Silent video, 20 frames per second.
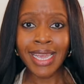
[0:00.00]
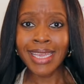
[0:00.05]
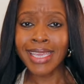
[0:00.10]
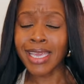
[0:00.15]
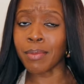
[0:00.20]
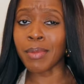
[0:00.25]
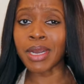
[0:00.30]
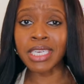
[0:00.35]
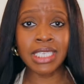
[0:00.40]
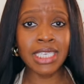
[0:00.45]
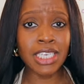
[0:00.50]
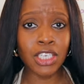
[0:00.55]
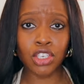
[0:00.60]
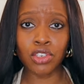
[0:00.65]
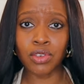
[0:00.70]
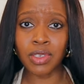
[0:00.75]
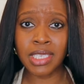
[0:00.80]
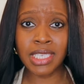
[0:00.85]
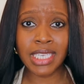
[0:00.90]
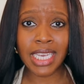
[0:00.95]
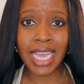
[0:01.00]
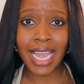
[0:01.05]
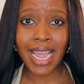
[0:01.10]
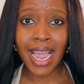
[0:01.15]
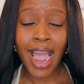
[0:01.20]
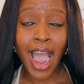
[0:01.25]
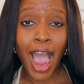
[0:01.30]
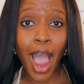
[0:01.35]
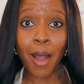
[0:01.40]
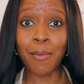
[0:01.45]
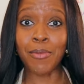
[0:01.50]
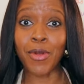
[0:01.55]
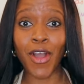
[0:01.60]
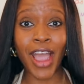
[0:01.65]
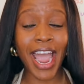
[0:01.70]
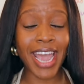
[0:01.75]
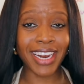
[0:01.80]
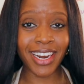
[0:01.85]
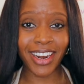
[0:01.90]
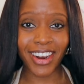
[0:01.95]
Yet my teacher is saying, I'm
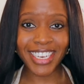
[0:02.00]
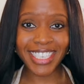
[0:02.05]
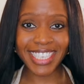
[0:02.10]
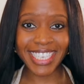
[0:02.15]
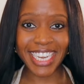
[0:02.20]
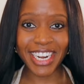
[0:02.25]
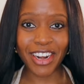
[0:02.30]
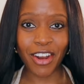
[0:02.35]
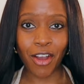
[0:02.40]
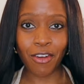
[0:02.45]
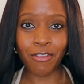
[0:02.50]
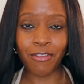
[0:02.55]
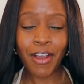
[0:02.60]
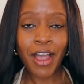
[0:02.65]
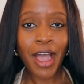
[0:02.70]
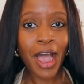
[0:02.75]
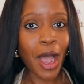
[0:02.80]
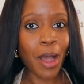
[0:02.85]
not analyzing enough.